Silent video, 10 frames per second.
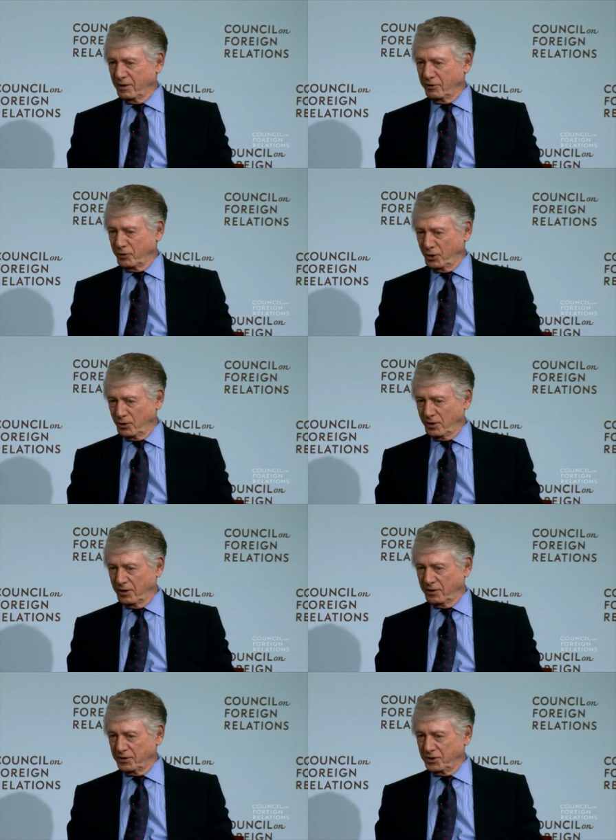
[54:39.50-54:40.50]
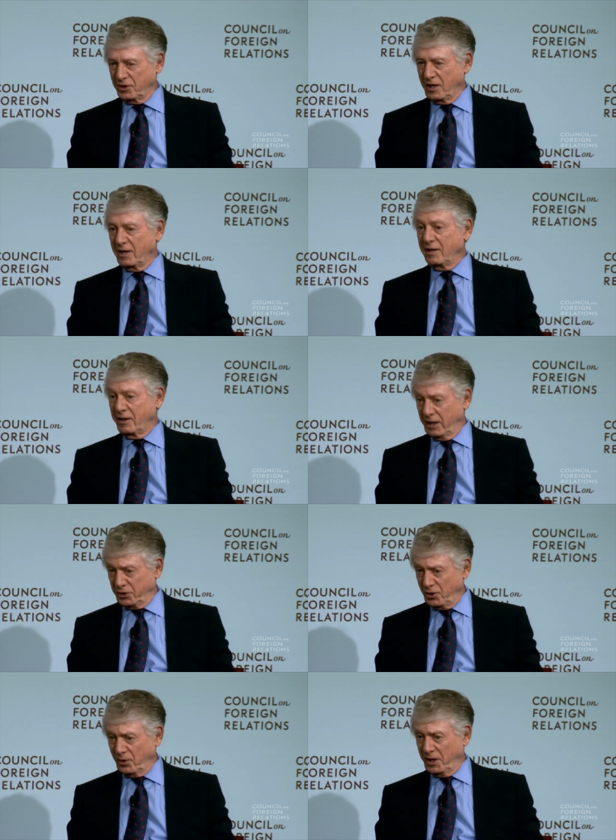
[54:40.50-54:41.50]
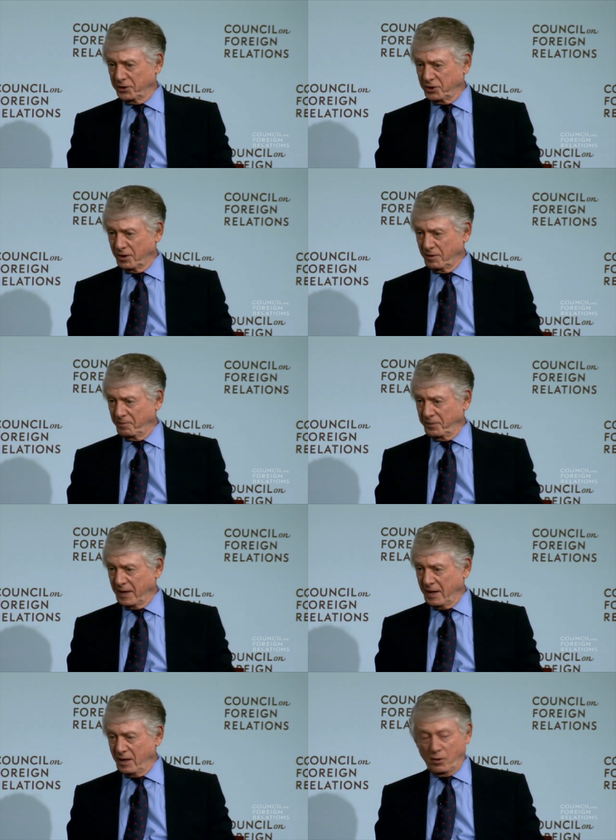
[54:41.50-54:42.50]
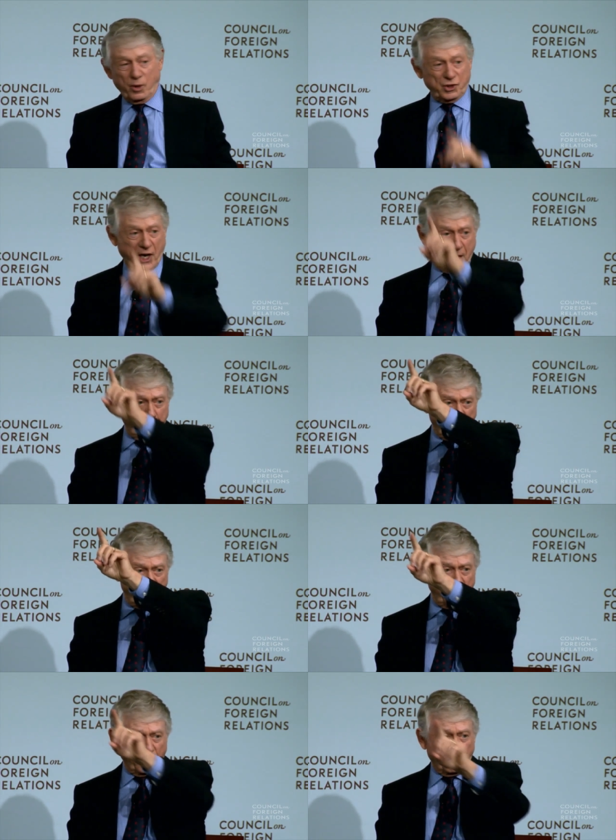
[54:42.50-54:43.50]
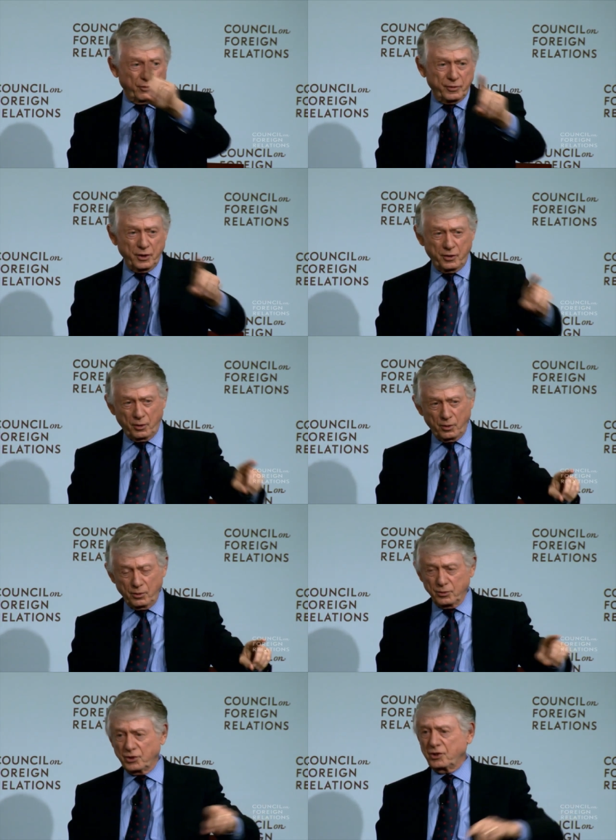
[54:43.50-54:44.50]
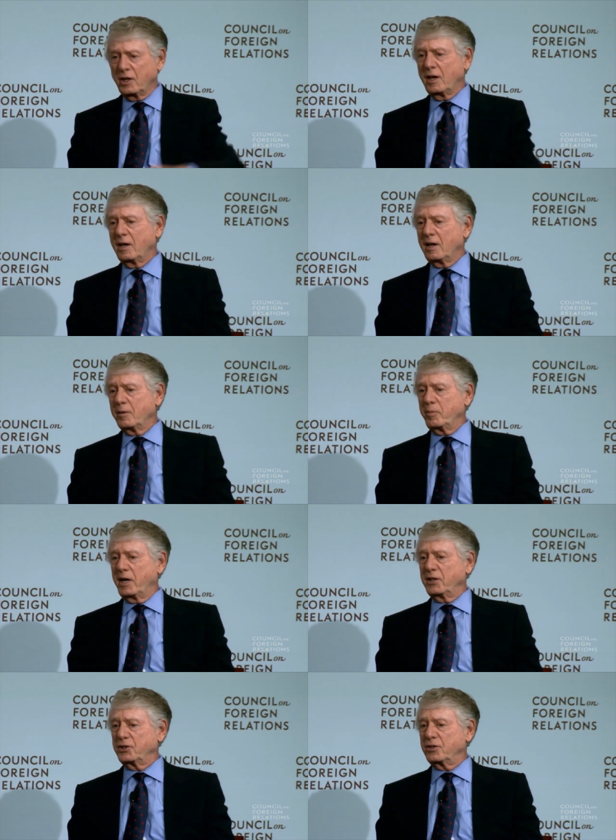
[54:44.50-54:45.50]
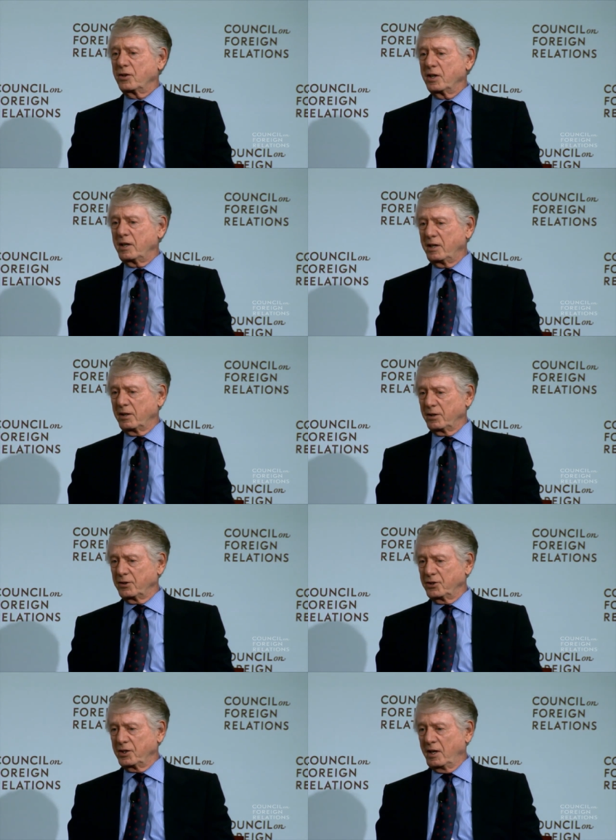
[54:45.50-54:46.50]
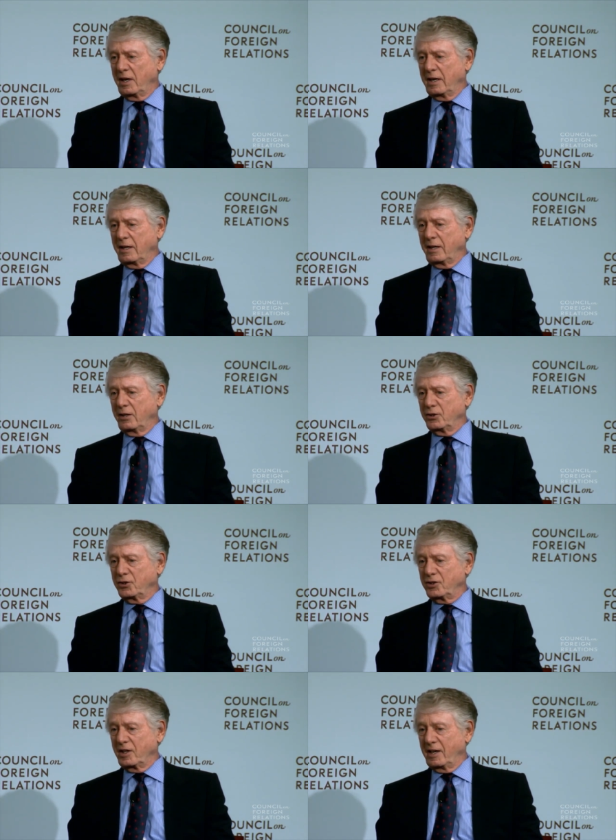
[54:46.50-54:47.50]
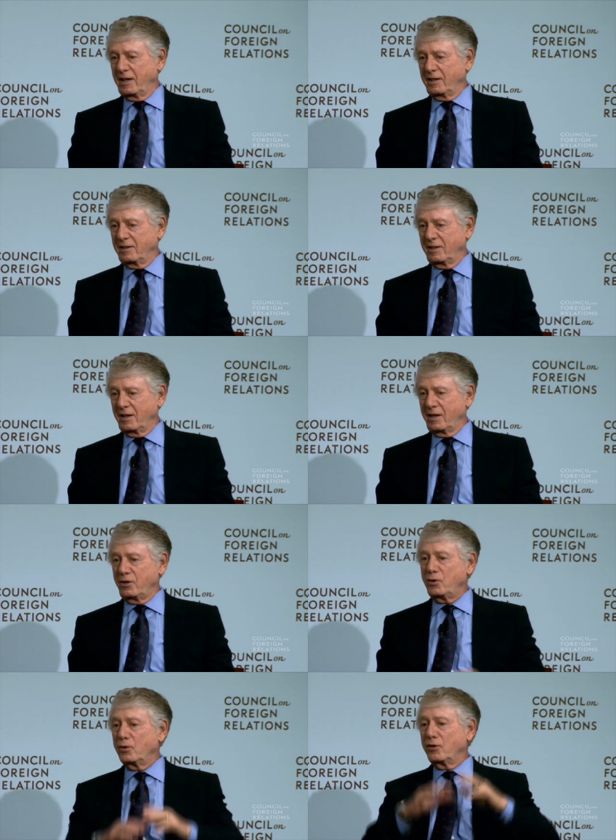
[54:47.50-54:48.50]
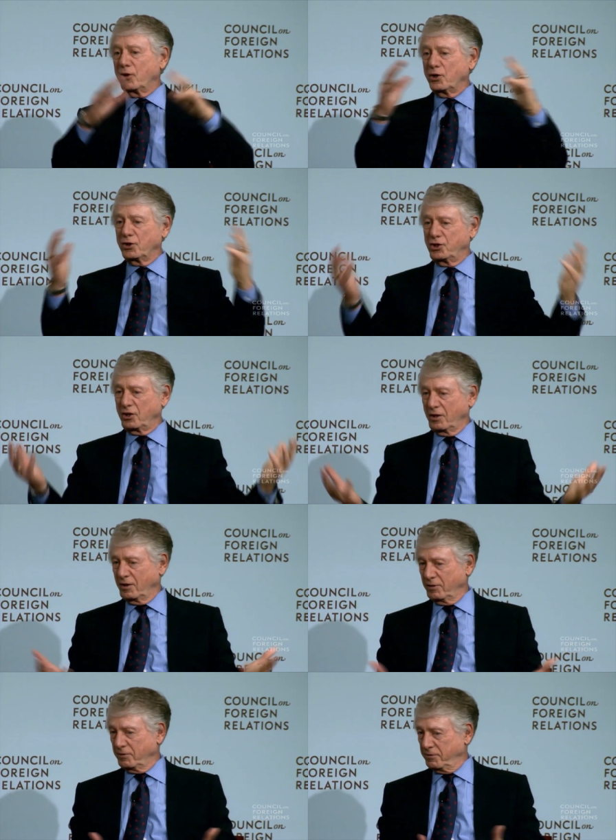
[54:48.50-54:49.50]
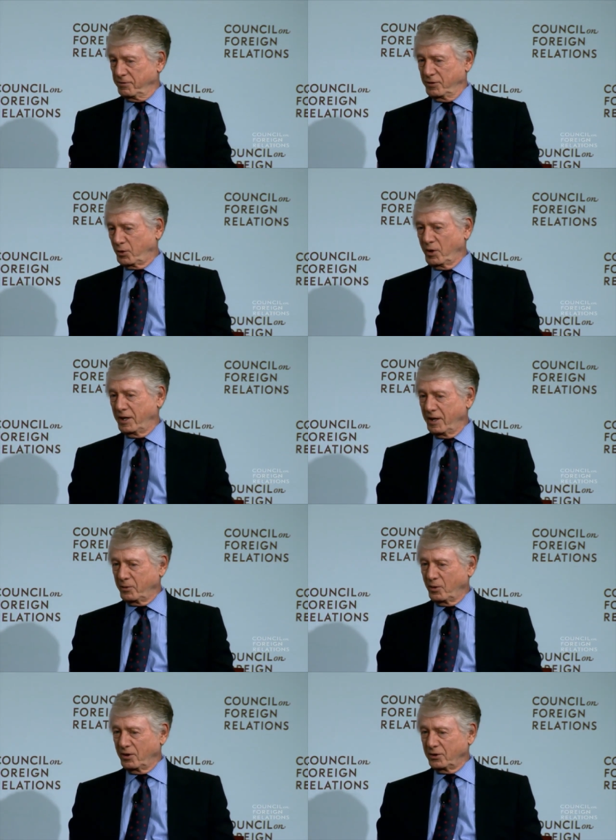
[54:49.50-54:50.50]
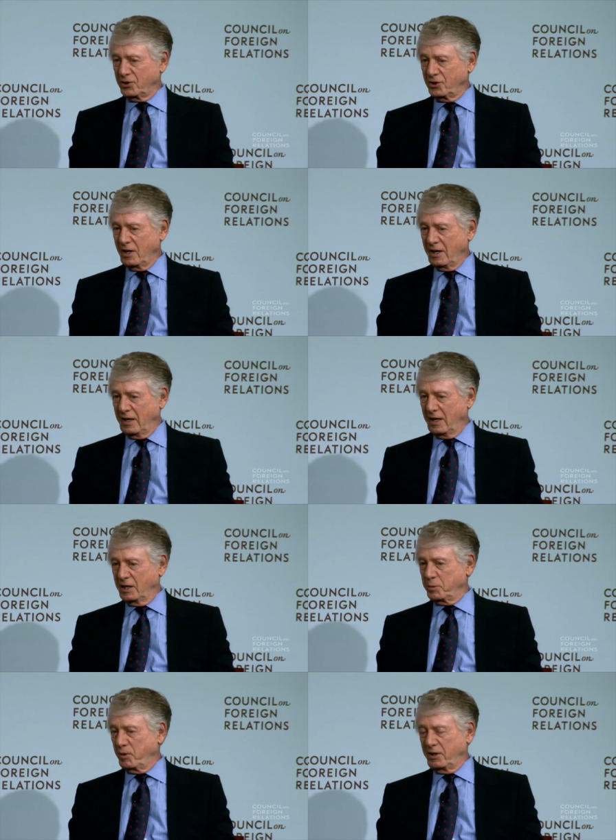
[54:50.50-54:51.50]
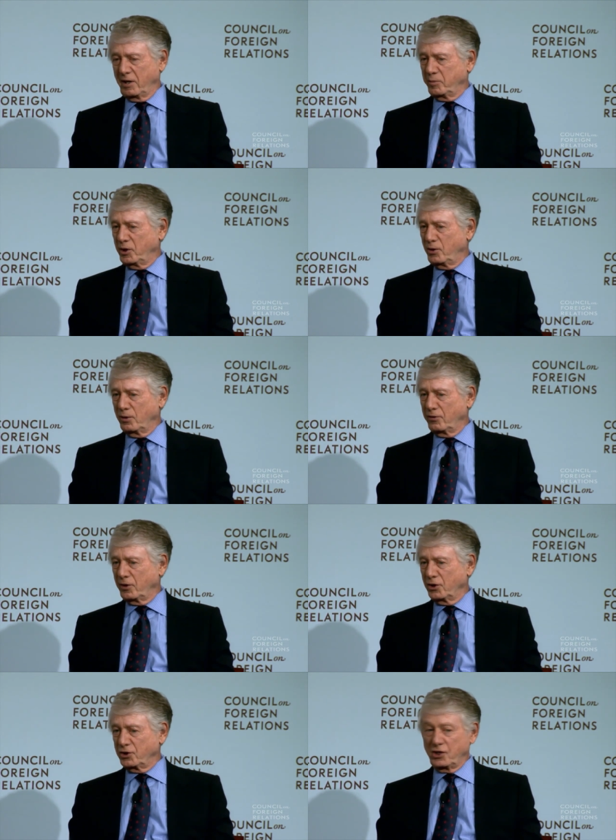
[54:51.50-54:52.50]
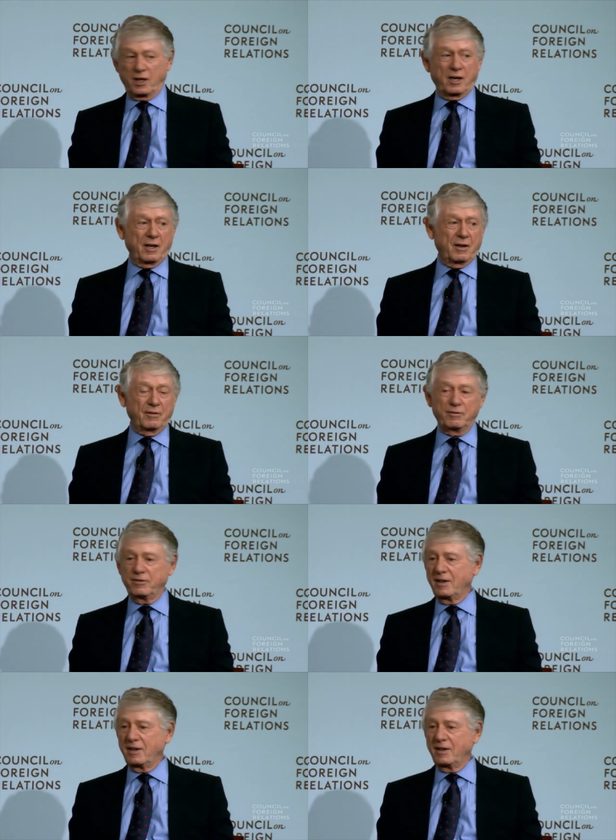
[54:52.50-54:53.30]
of the audience. That's your answer. What's happened over those past 30 years is that a universe of three networks has become a universe of